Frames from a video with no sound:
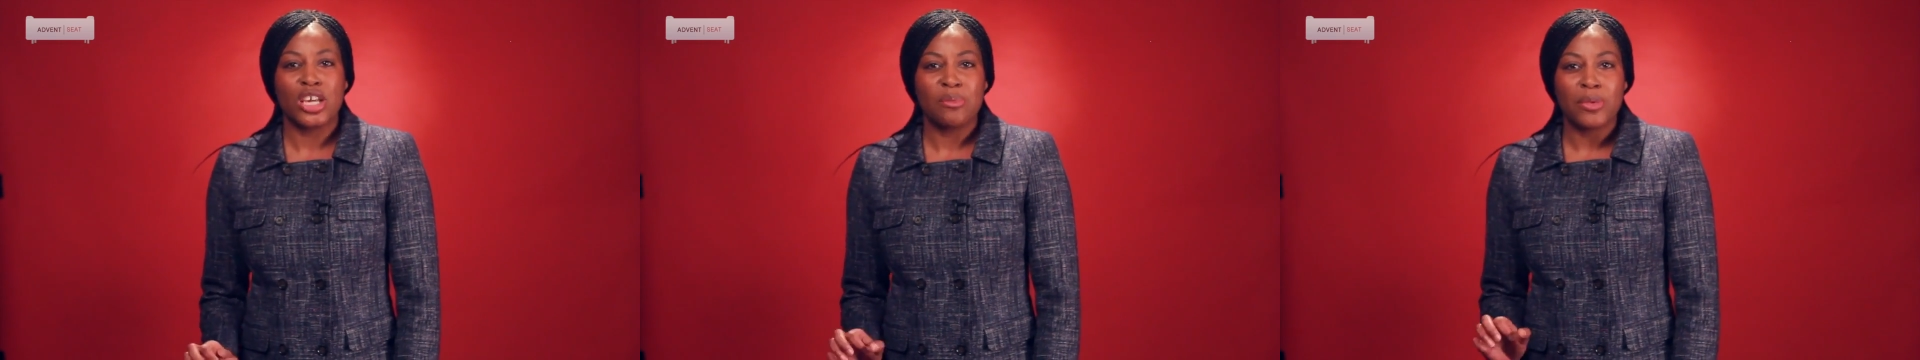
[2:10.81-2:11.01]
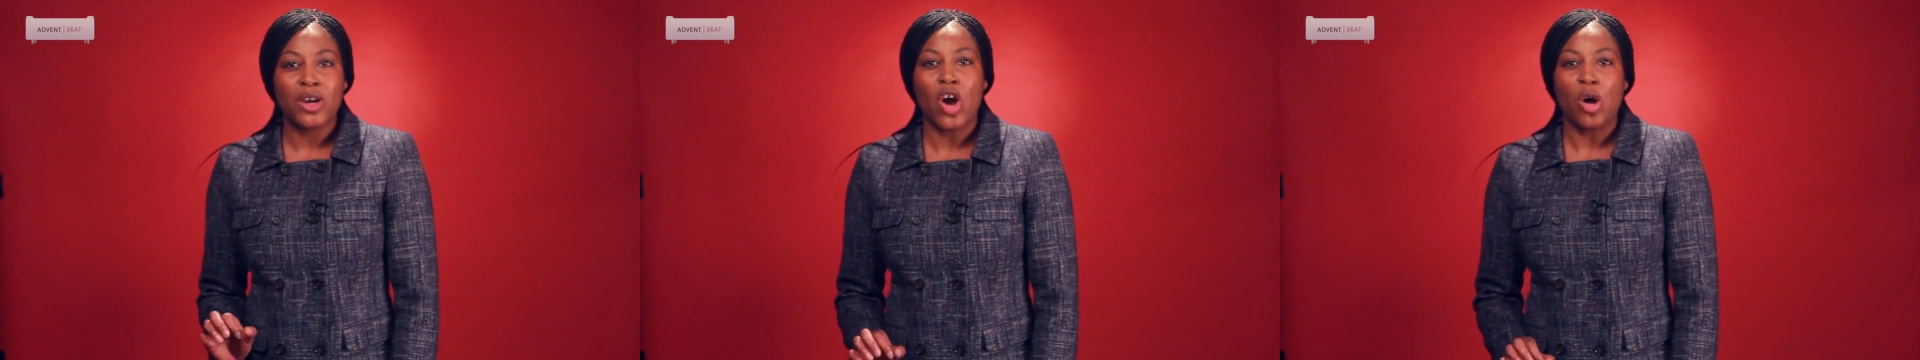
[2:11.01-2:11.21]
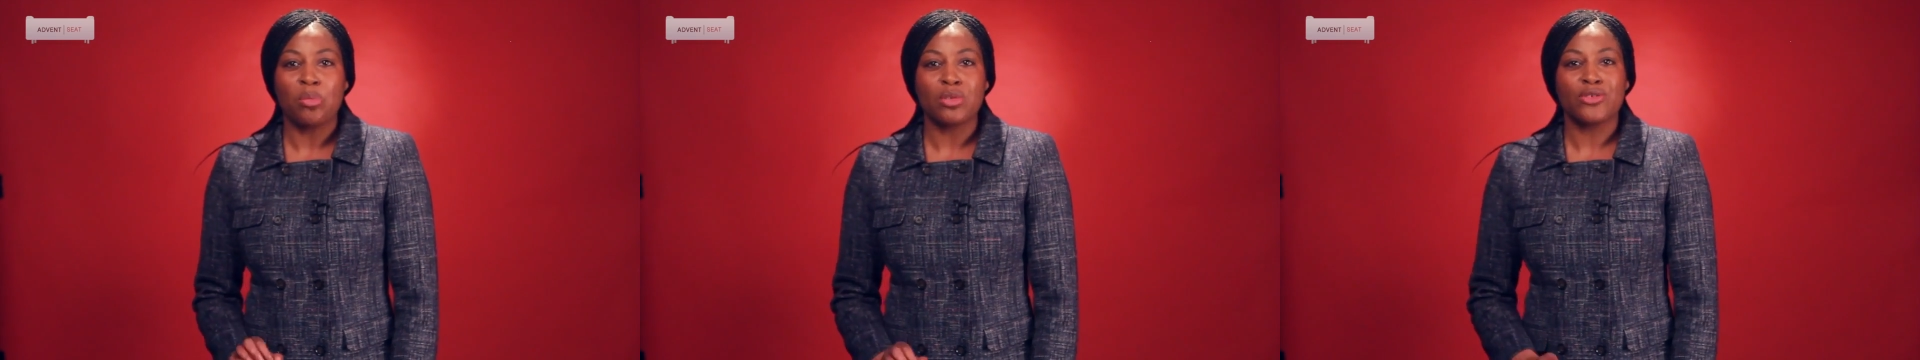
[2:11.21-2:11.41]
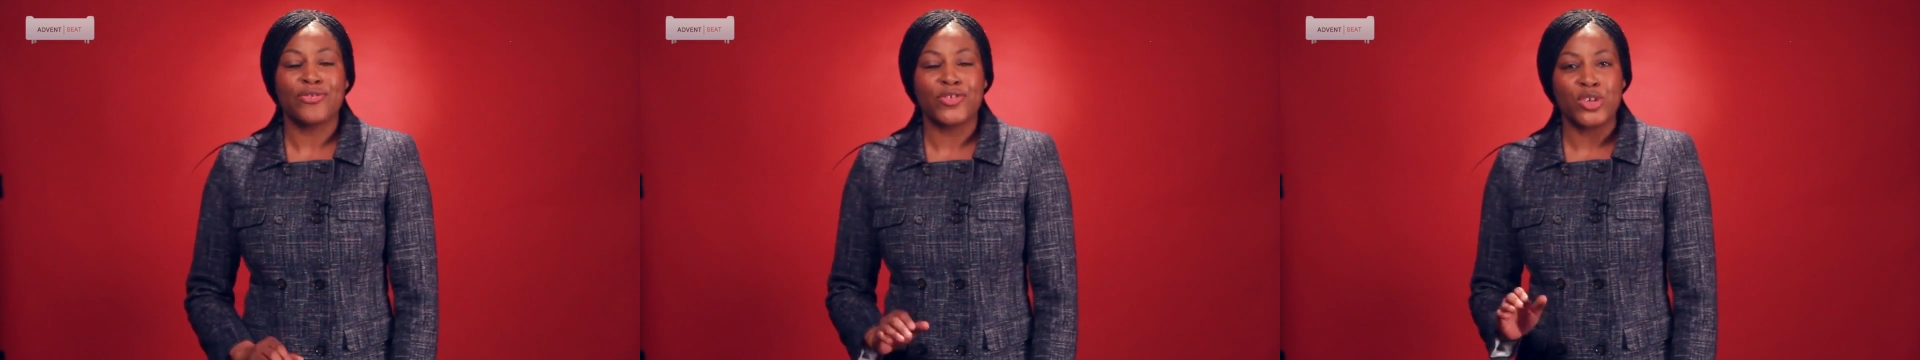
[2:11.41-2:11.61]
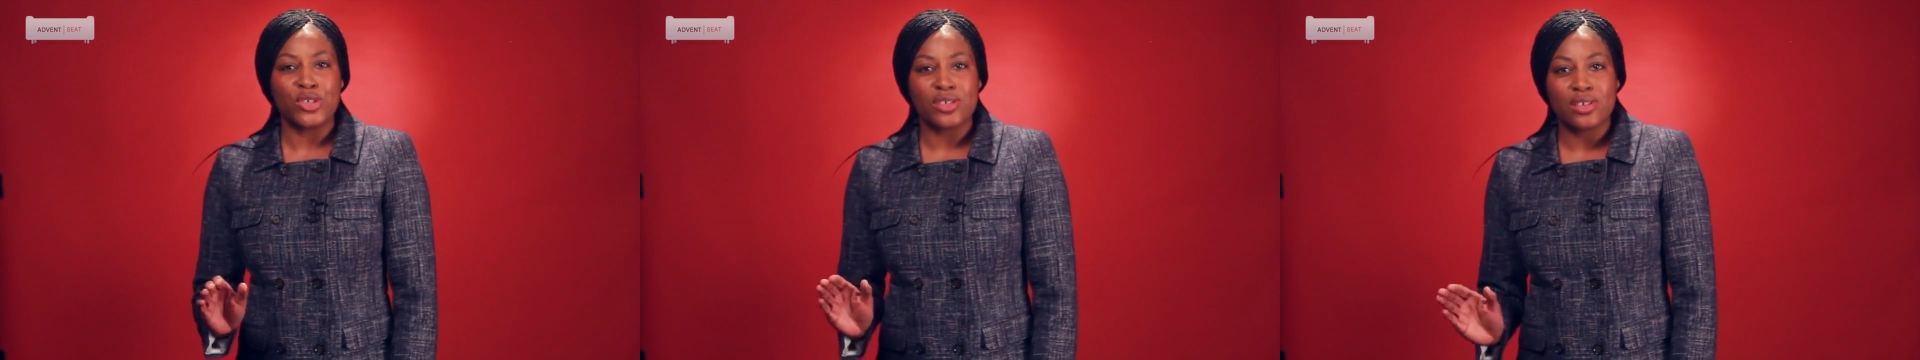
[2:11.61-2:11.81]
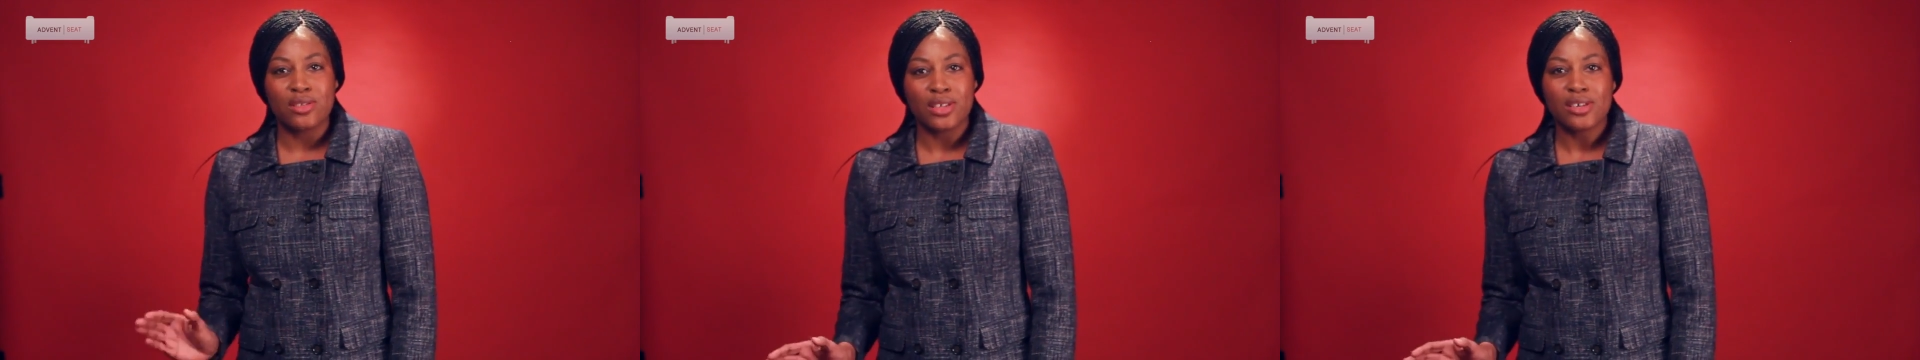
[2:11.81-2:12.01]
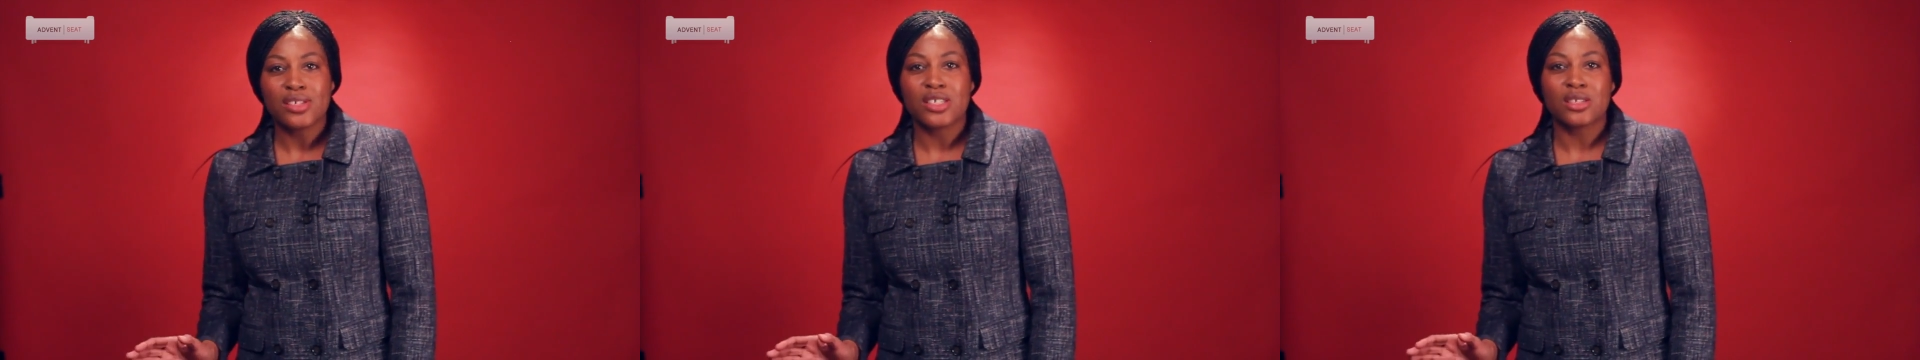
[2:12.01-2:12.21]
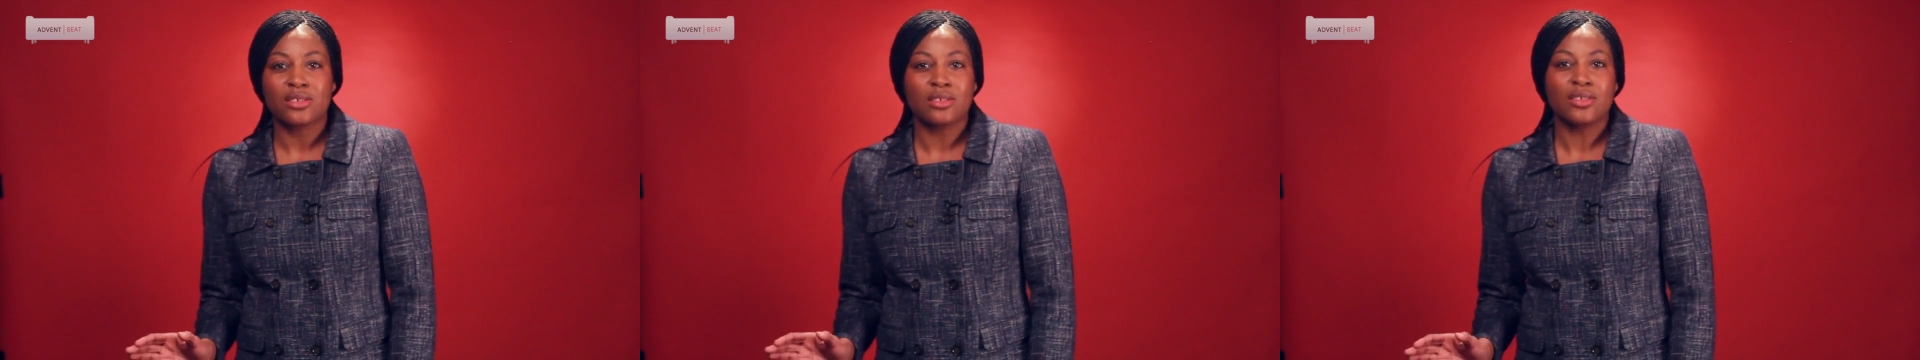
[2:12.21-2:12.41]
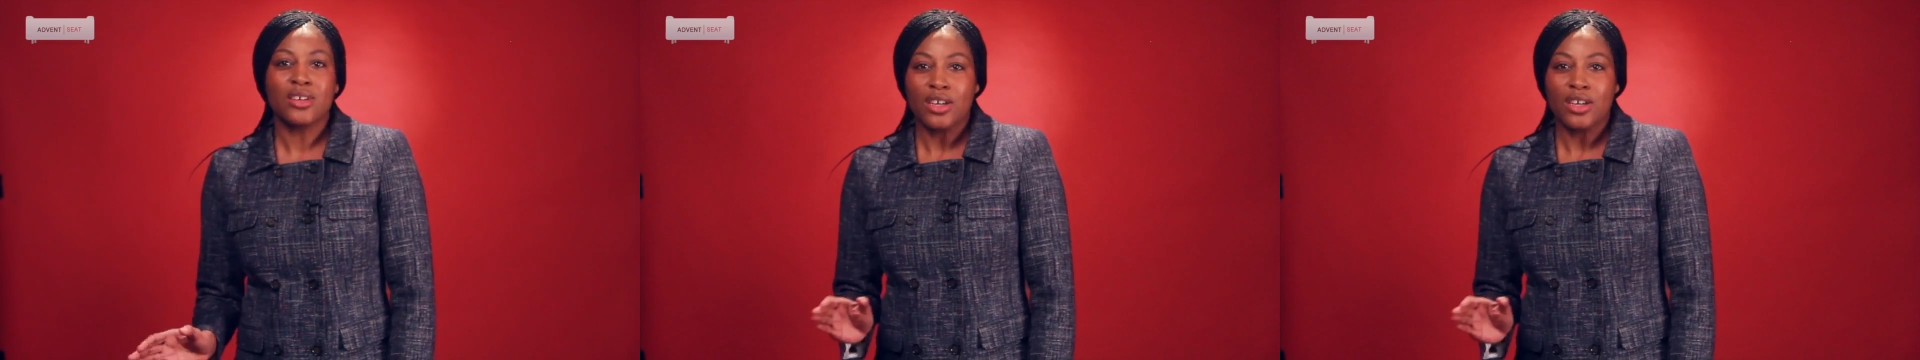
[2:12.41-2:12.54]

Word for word: him gobble first this